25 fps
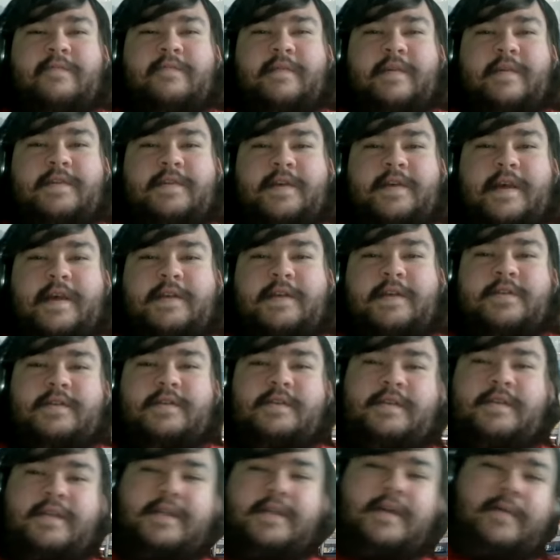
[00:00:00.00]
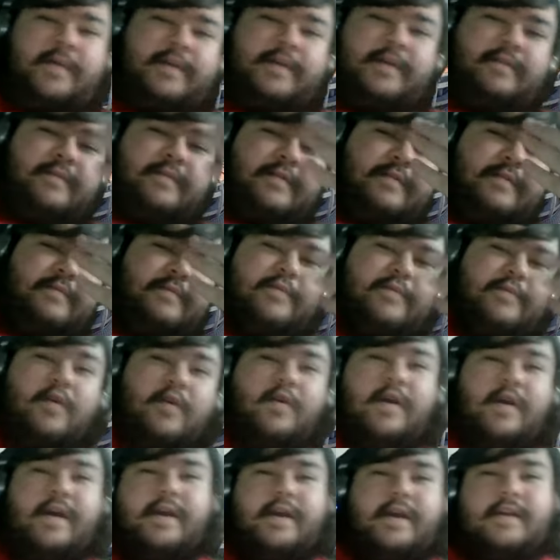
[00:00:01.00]
as you can see, I'm here in
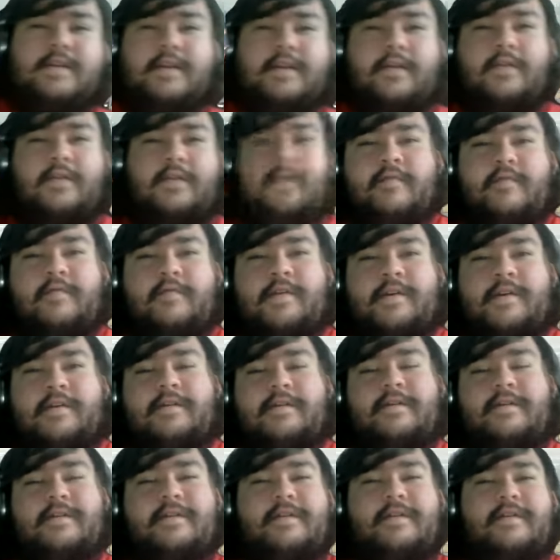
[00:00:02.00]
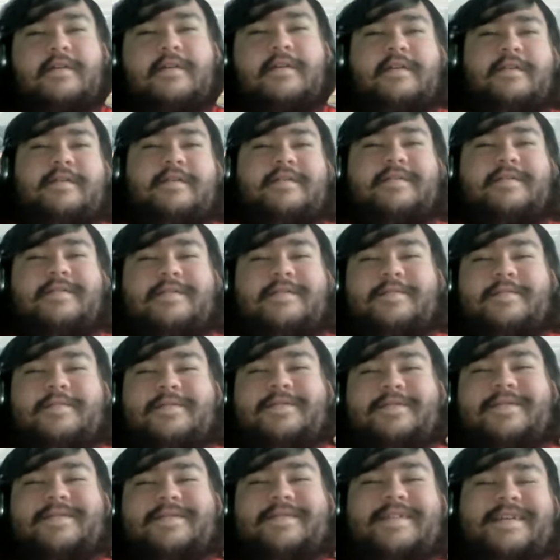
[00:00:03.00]
Pohang, South Korea, um,
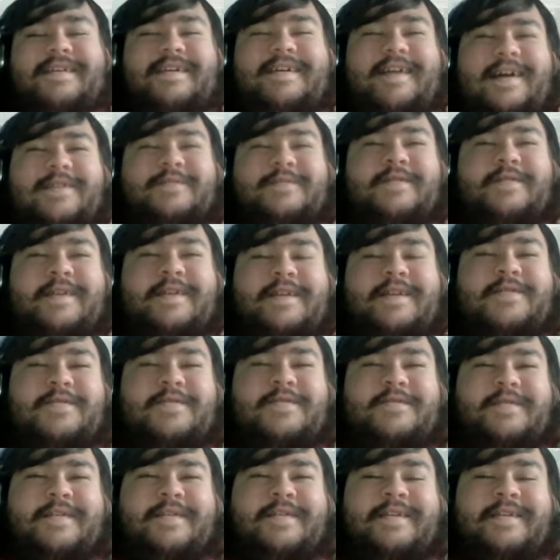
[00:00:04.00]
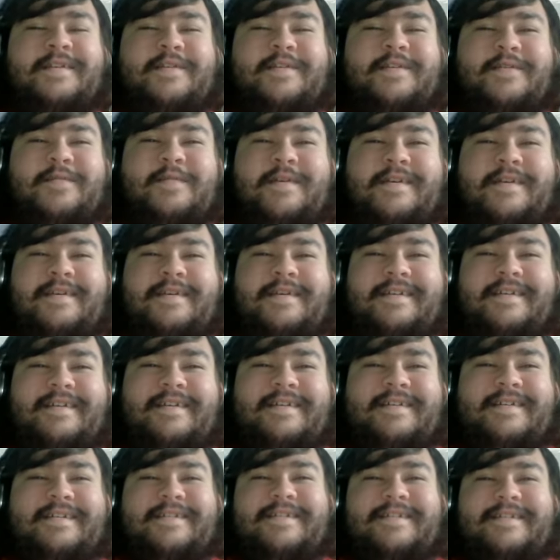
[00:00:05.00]
as we'll get to in a little bit.
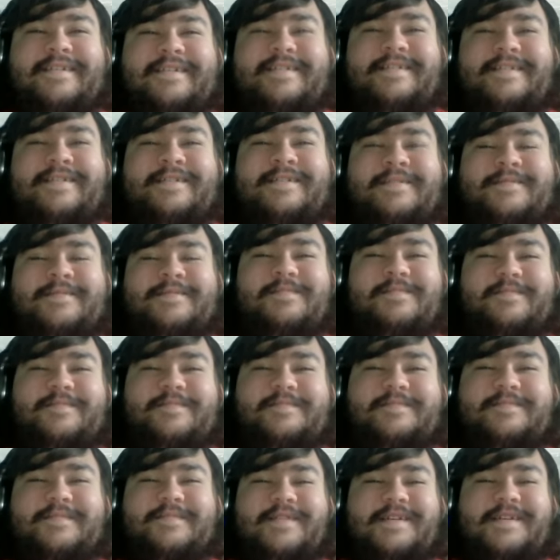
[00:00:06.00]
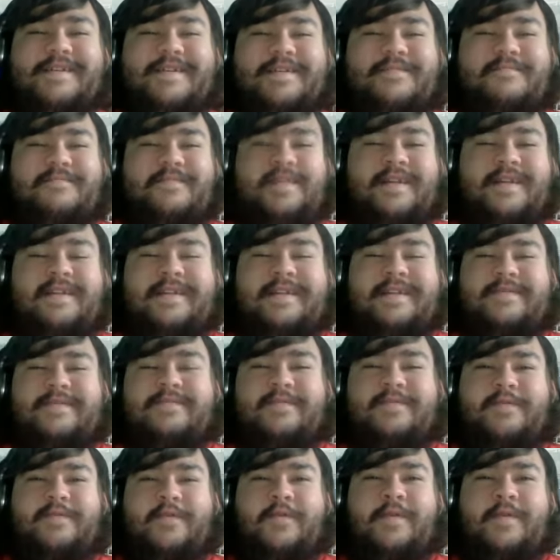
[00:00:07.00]
Um, but yeah,
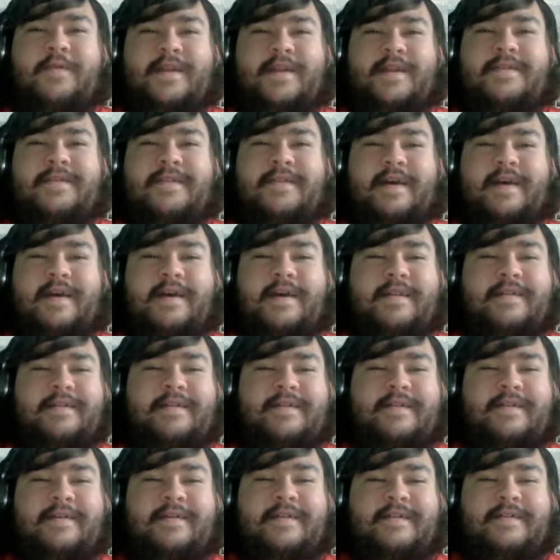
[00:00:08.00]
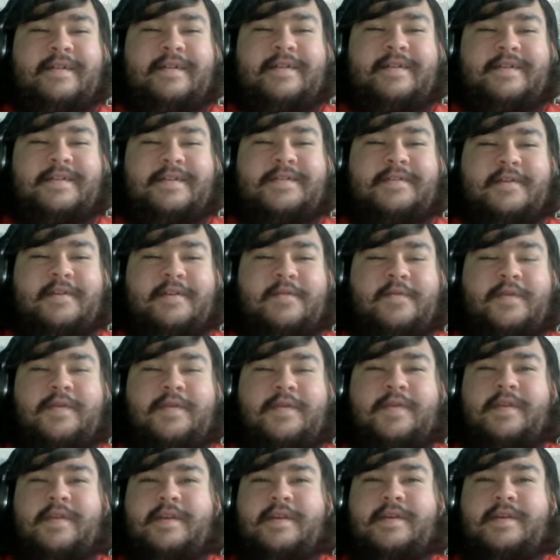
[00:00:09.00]
before we get to that, let's start
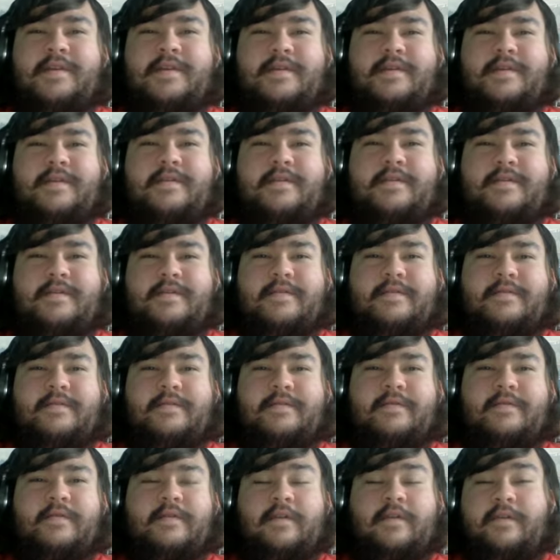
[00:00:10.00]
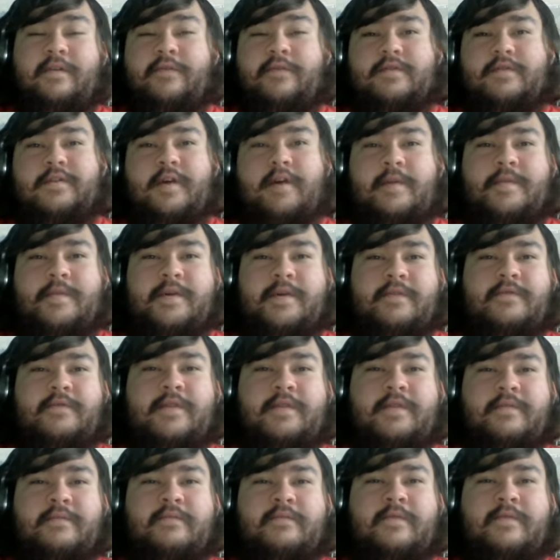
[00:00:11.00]
with our first topic of
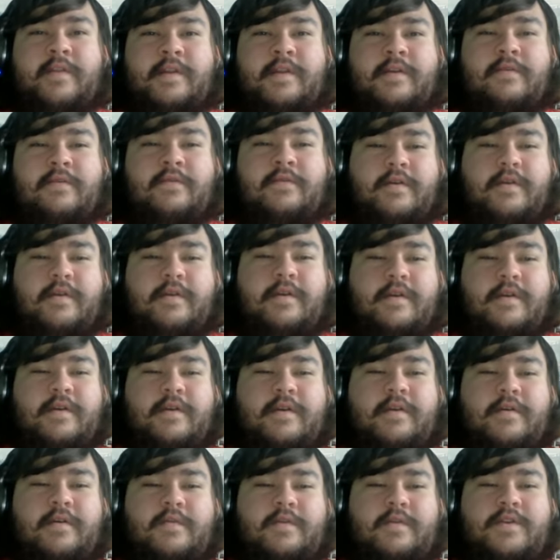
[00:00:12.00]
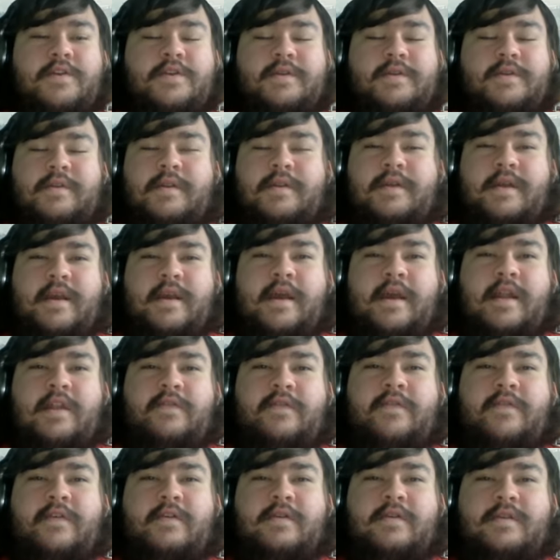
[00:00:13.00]
the video, which is the
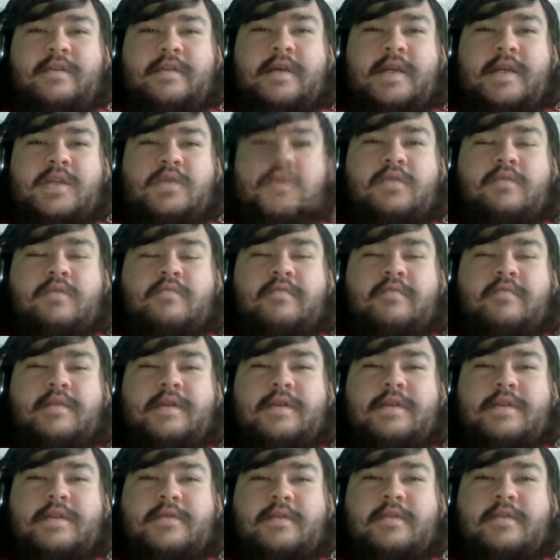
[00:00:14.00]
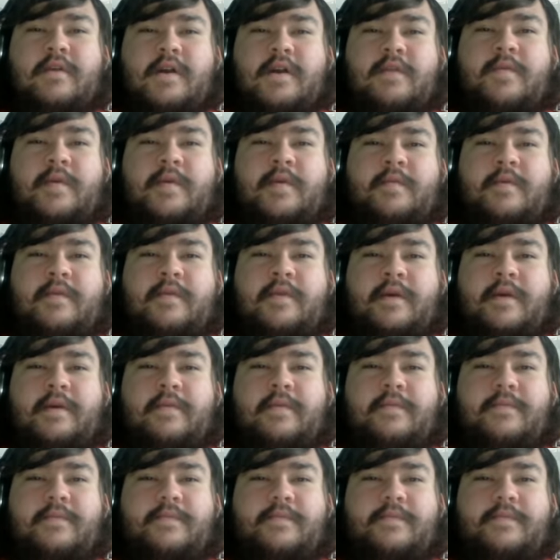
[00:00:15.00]
NFL schedule release. Do you want to talk a bit about that?